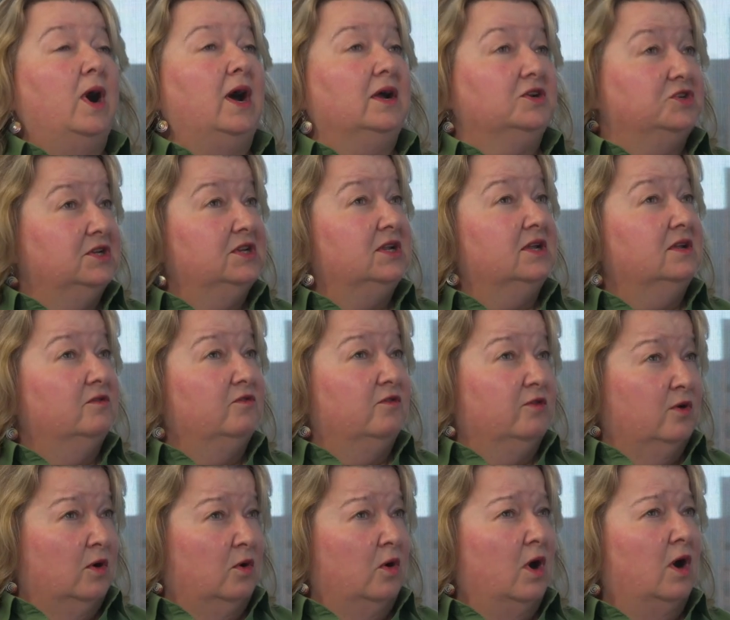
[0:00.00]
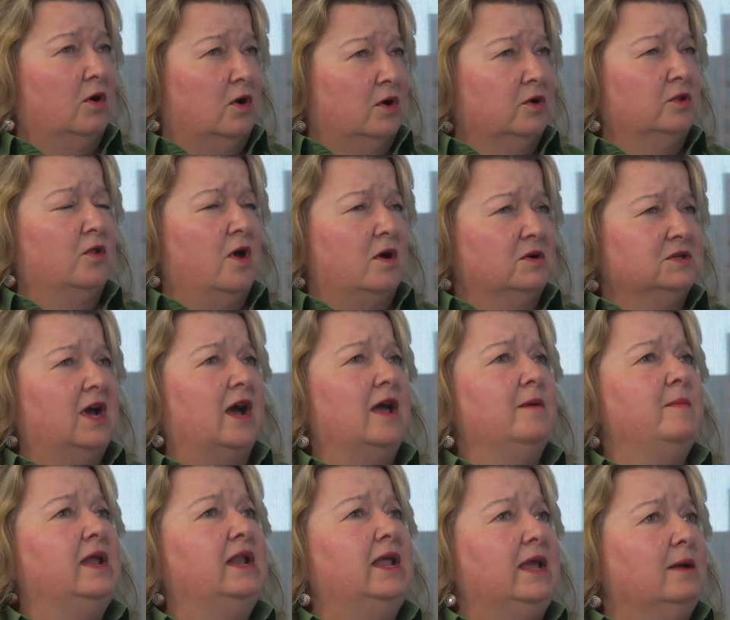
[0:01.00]
Washington for a good long
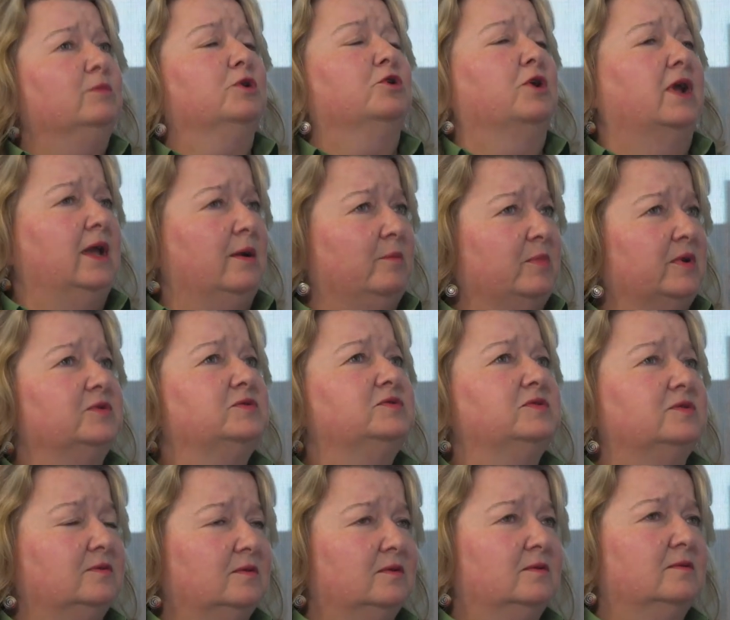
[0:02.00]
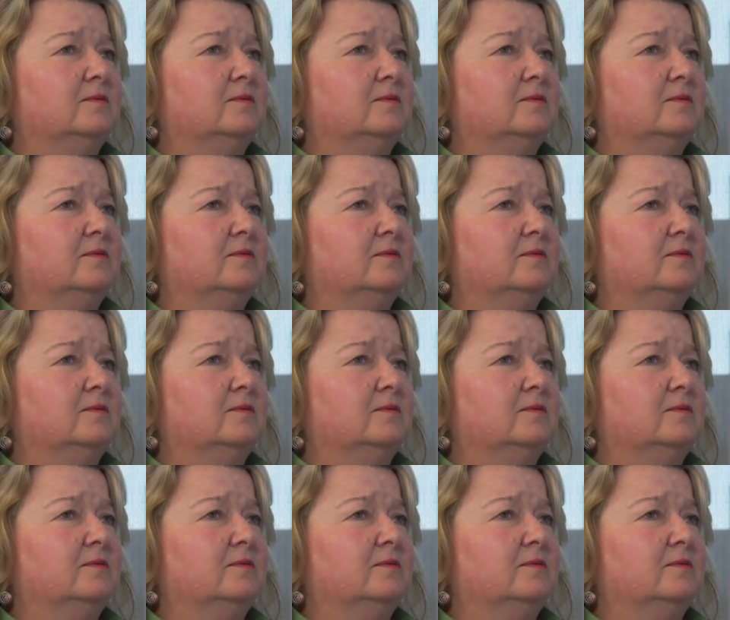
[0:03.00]
time, and Ambler campus.